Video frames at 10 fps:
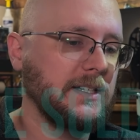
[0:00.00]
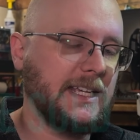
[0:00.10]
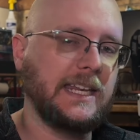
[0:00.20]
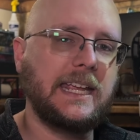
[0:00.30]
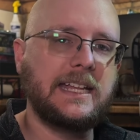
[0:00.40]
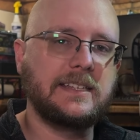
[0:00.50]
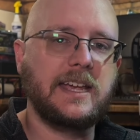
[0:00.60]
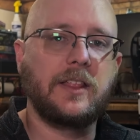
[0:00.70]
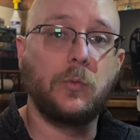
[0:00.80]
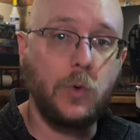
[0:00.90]
to get it
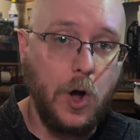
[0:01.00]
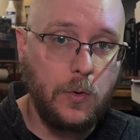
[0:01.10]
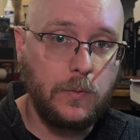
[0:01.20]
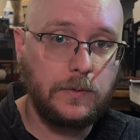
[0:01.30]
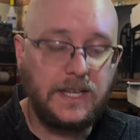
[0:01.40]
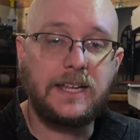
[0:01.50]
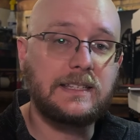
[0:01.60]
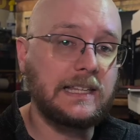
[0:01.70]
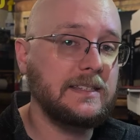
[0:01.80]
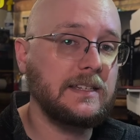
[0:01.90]
inside of the row. It's
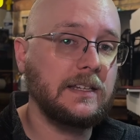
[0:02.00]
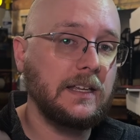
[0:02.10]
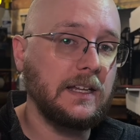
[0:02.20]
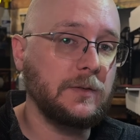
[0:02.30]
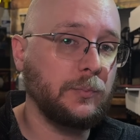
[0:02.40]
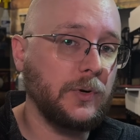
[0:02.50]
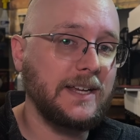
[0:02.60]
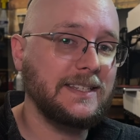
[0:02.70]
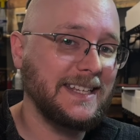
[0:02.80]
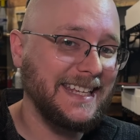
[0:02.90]
listed, it's
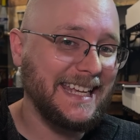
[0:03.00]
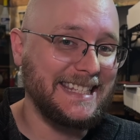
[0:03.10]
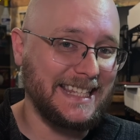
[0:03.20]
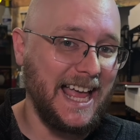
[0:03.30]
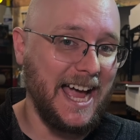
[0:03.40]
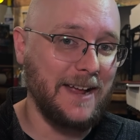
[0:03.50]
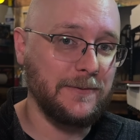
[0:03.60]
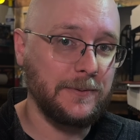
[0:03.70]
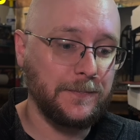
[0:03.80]
priced, it's live.